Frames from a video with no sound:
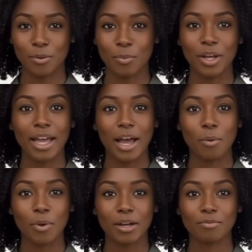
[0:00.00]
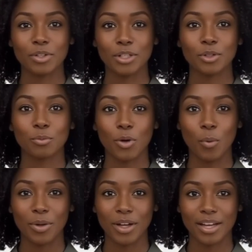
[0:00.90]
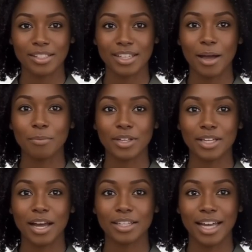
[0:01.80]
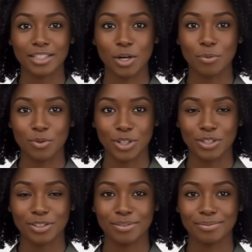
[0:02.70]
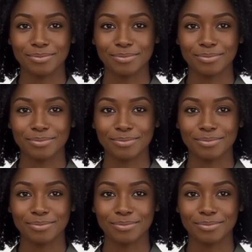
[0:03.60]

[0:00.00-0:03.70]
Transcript: We can't wait for you to grow with us at BusyAI Technologies.